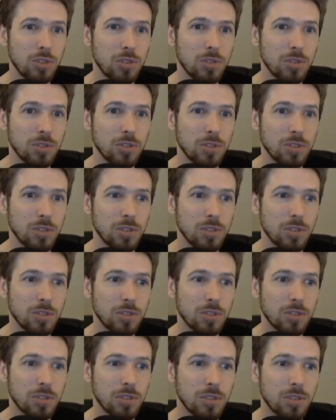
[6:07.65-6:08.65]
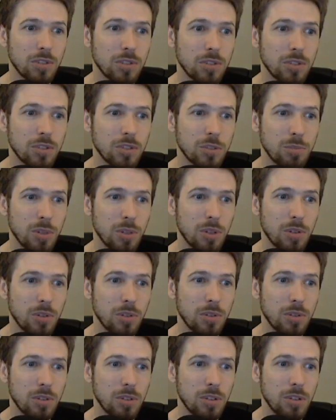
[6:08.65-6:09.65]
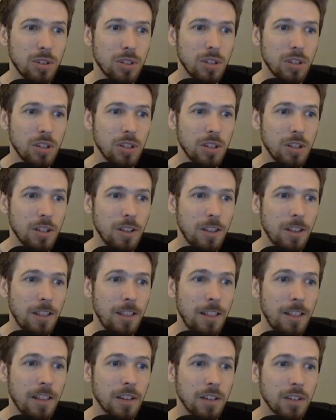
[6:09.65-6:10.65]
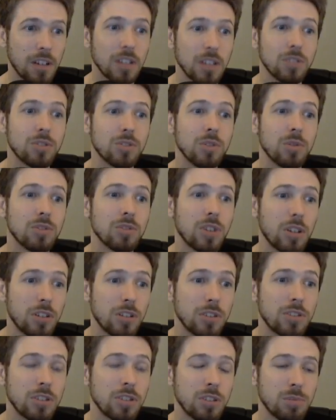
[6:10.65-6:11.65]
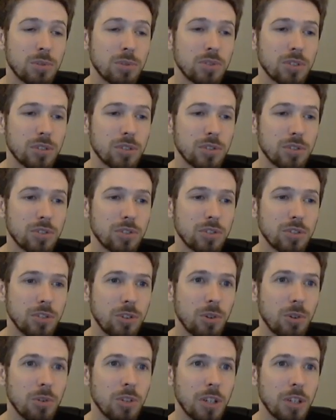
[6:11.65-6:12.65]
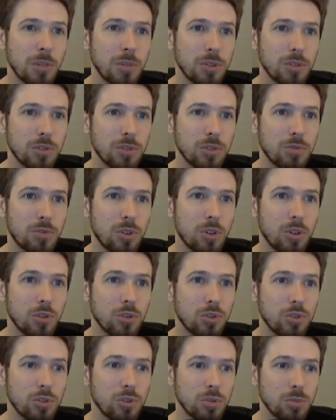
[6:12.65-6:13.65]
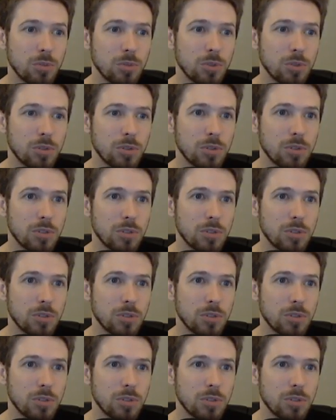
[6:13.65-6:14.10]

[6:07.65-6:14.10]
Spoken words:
Is it spell? Okay, so it's 160% skull damage for all troops.